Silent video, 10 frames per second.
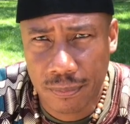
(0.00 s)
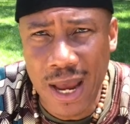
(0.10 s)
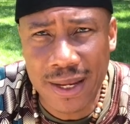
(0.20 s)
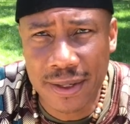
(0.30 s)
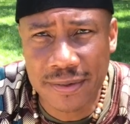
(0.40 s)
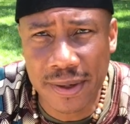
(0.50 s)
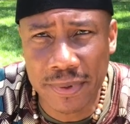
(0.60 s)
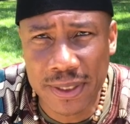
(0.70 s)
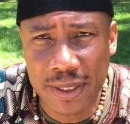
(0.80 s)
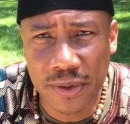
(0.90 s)
Back in the
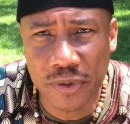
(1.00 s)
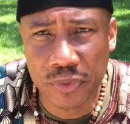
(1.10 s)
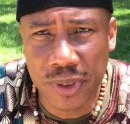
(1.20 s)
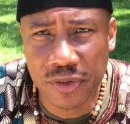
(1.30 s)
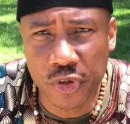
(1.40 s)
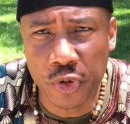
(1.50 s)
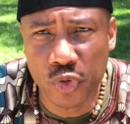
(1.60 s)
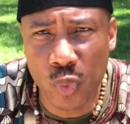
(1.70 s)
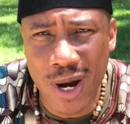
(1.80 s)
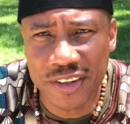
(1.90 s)
1700s,
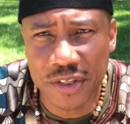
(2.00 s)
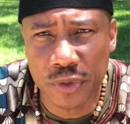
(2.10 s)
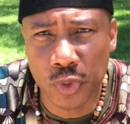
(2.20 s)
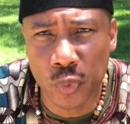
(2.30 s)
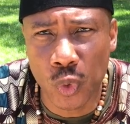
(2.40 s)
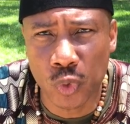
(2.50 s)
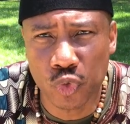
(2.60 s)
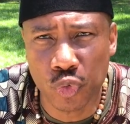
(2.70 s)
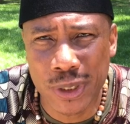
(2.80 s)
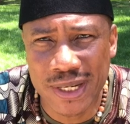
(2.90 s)
George Washington wrote
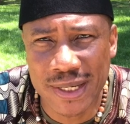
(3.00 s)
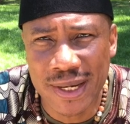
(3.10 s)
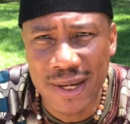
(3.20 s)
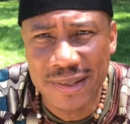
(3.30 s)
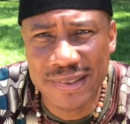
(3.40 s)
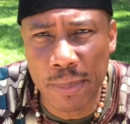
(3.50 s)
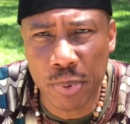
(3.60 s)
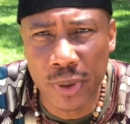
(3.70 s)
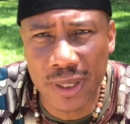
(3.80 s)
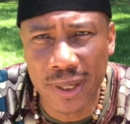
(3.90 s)
3
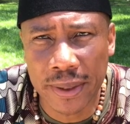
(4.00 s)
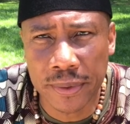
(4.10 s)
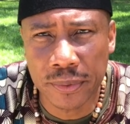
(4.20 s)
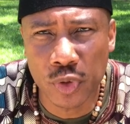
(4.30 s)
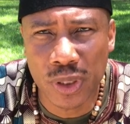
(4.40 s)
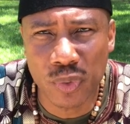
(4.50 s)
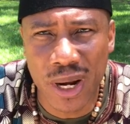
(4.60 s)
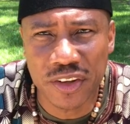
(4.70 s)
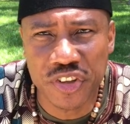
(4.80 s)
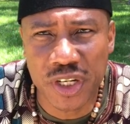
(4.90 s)
separate letters to the
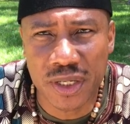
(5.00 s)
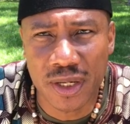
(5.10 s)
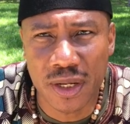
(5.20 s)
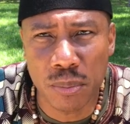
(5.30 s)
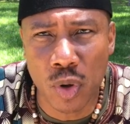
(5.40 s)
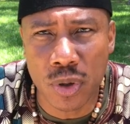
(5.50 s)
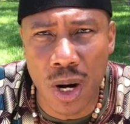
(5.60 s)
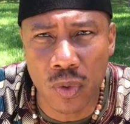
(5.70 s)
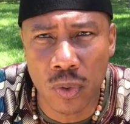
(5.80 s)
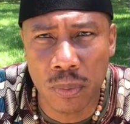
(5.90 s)
Grand Sheikh in
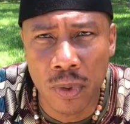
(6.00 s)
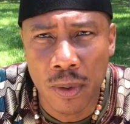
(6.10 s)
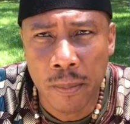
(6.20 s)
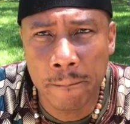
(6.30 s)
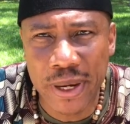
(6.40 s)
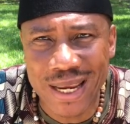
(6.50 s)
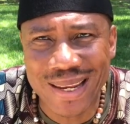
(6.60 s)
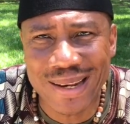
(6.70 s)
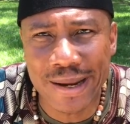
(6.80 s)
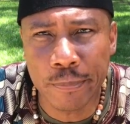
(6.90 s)
Morocco,
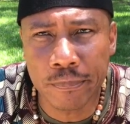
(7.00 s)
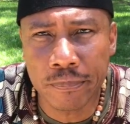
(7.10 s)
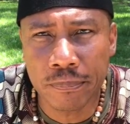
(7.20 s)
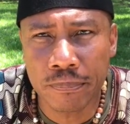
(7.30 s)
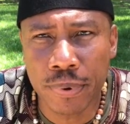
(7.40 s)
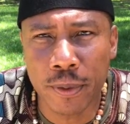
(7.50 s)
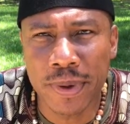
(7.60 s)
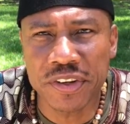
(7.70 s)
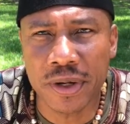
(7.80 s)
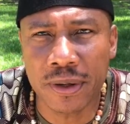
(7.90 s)
begging them
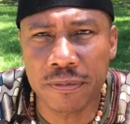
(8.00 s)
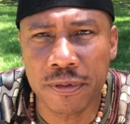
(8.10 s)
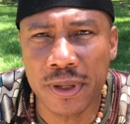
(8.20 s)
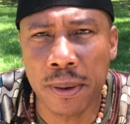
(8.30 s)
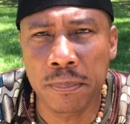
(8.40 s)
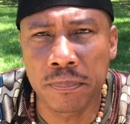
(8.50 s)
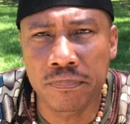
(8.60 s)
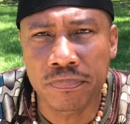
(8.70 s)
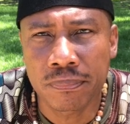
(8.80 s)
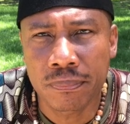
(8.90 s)
permission for them
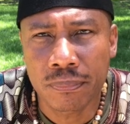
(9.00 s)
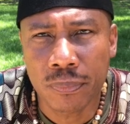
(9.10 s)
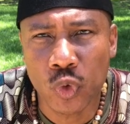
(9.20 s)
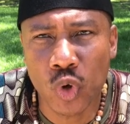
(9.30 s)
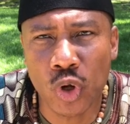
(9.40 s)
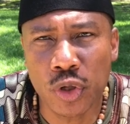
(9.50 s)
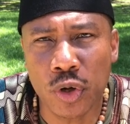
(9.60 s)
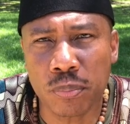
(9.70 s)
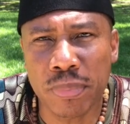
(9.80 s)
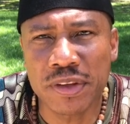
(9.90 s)
to
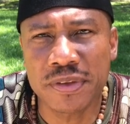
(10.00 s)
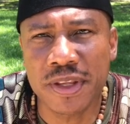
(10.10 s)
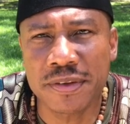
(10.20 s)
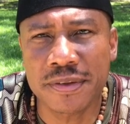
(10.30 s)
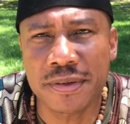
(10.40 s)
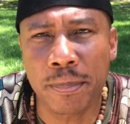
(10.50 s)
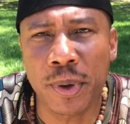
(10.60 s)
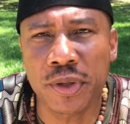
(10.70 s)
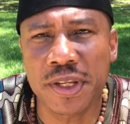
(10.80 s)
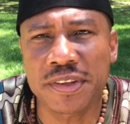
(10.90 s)
conduct business
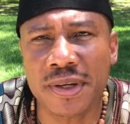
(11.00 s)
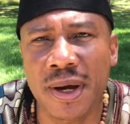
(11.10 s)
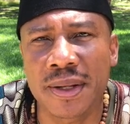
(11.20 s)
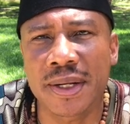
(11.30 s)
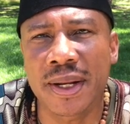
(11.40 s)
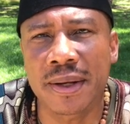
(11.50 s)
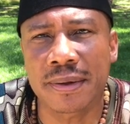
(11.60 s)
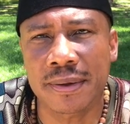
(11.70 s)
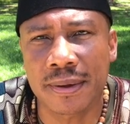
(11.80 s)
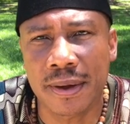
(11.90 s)
upon this
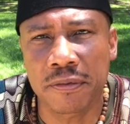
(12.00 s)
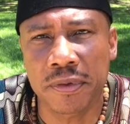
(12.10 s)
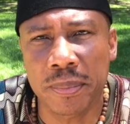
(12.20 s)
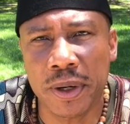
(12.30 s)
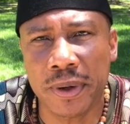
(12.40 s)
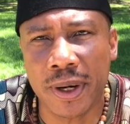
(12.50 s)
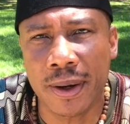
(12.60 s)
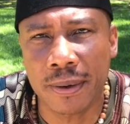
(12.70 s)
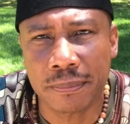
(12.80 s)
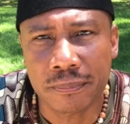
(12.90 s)
continent of America.